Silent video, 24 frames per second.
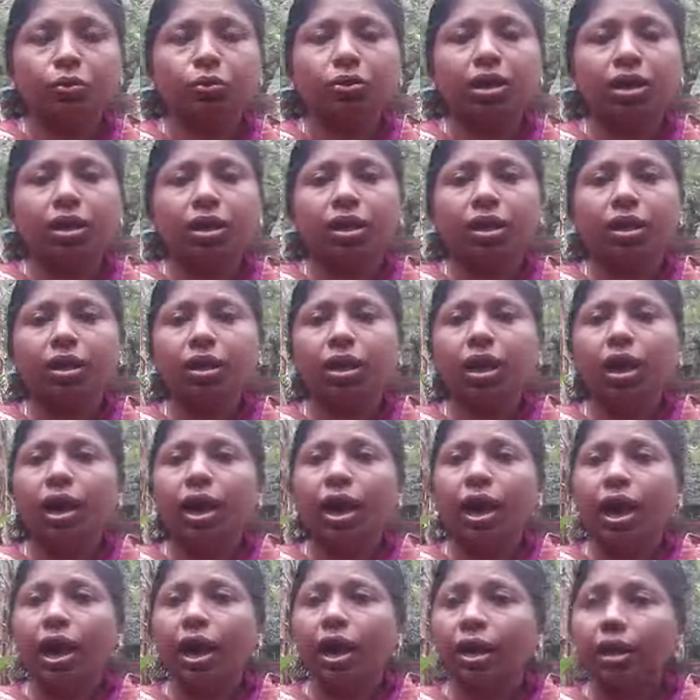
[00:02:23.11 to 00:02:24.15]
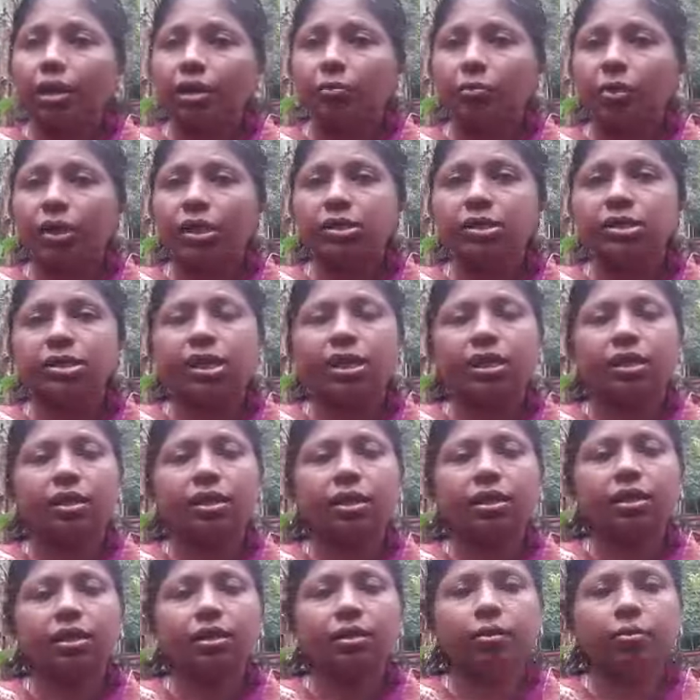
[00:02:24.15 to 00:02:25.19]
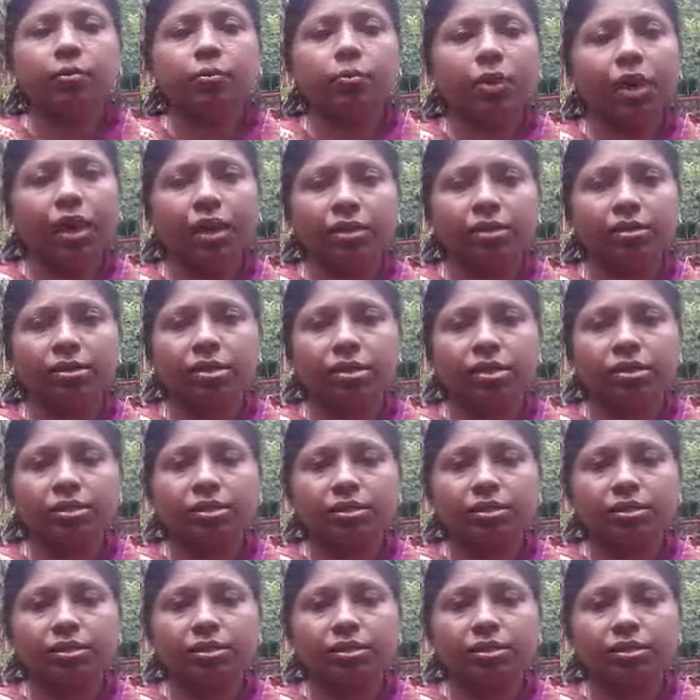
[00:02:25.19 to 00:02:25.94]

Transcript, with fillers: They are animals and plants.